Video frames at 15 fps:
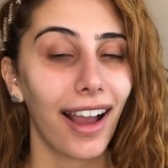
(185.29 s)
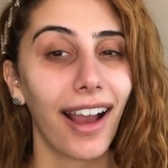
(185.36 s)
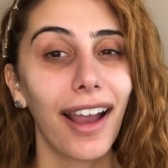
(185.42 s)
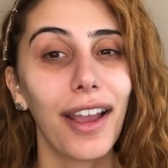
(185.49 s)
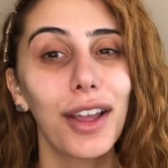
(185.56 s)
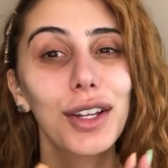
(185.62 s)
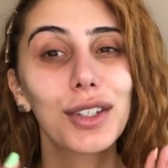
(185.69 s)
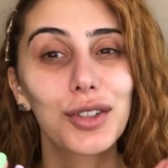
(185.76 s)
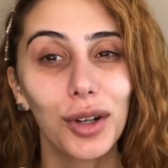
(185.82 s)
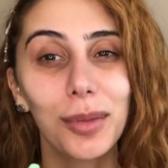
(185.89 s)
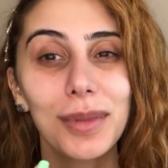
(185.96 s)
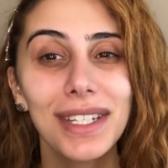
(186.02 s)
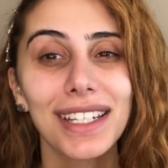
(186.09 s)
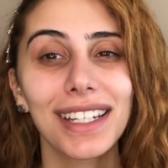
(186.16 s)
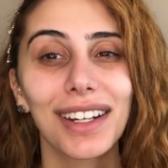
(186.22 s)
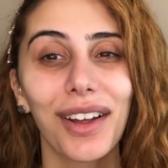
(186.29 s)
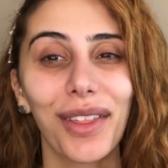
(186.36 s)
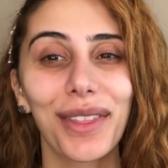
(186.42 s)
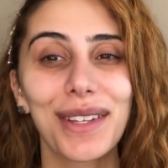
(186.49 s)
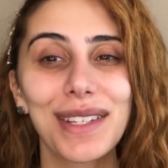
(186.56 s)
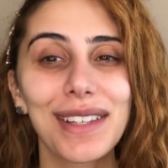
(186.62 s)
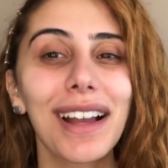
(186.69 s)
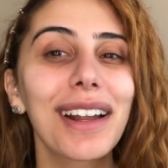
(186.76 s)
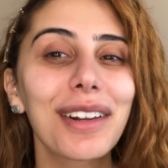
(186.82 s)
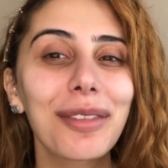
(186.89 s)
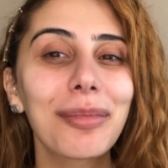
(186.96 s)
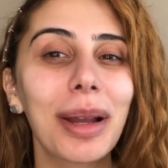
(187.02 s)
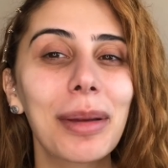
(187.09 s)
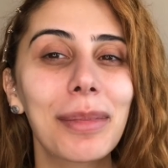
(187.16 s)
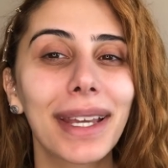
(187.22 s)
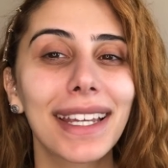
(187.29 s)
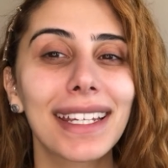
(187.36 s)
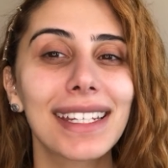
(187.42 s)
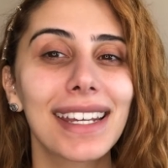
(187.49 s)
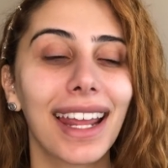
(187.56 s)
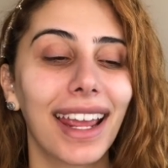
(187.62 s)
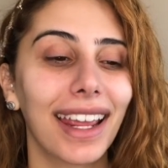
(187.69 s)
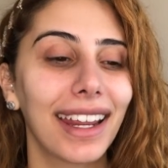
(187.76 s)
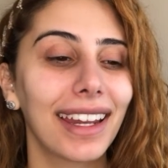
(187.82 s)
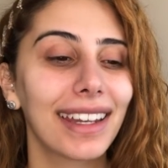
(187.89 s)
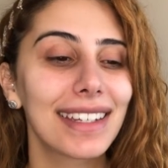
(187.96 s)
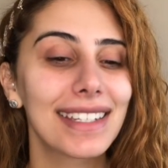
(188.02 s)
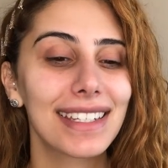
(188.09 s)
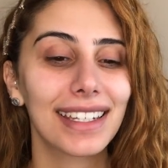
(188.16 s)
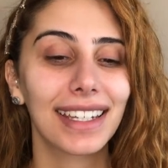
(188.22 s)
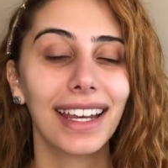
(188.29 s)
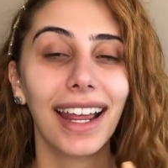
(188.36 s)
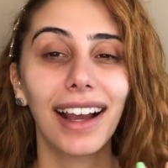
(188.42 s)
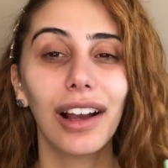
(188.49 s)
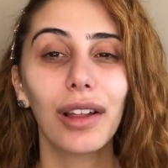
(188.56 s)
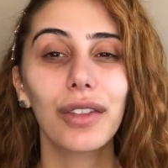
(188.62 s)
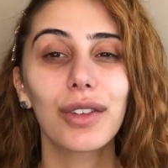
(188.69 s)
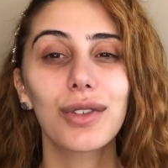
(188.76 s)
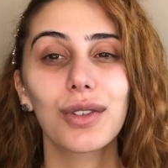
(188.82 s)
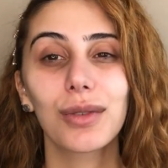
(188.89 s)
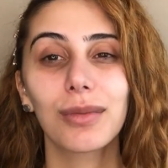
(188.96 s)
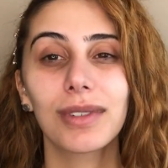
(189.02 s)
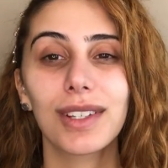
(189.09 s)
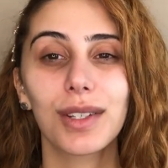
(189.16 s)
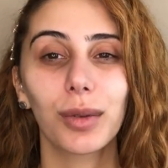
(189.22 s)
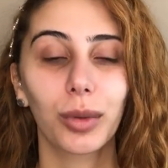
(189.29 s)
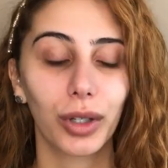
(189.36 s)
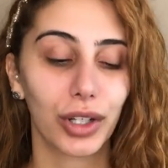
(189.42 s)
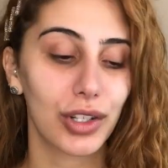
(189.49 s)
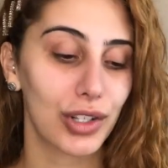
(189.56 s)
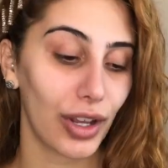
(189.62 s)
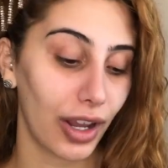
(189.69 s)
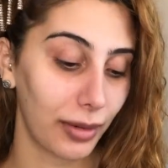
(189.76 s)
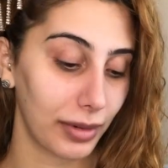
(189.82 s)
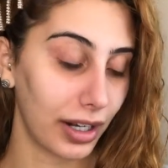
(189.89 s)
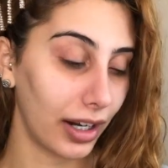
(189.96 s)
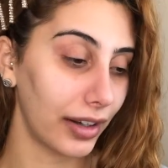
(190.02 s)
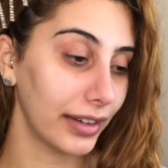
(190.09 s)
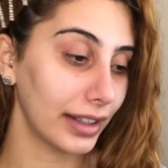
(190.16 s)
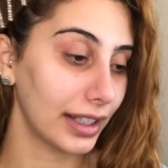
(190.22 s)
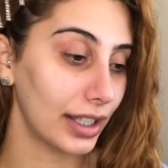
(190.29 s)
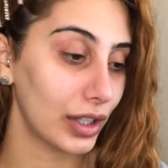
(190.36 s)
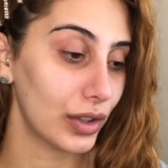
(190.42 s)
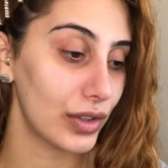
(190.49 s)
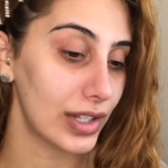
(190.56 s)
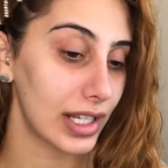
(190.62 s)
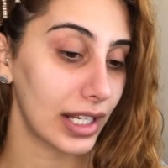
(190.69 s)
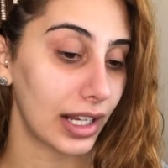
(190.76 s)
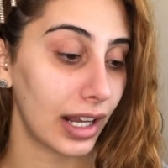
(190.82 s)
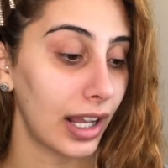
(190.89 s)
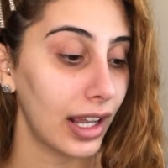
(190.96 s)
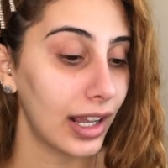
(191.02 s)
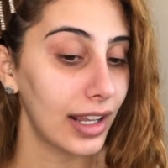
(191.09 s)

I dropped it on the side of my bed and now the zoom doesn't work so I'm currently using